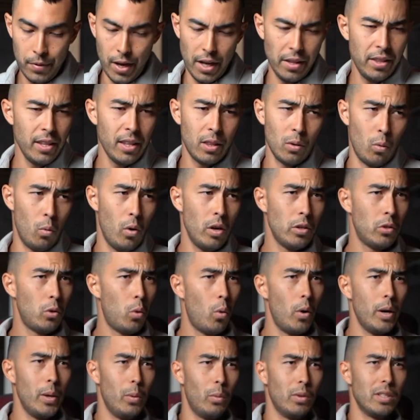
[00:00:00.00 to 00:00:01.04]
I think the one
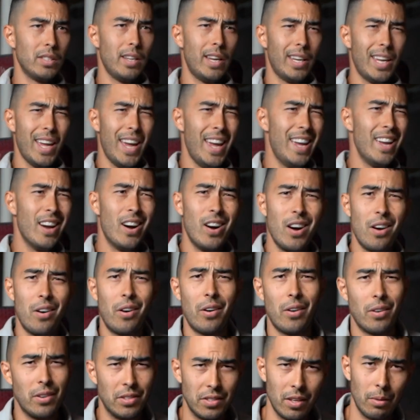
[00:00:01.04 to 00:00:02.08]
twenty was like eight
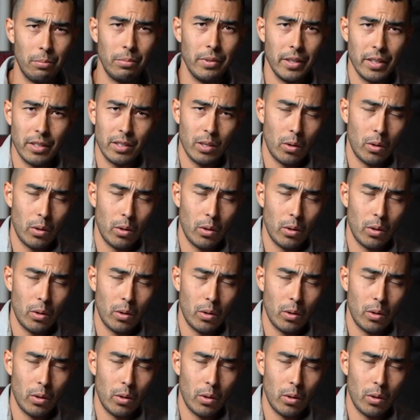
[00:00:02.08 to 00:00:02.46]
hundred or something,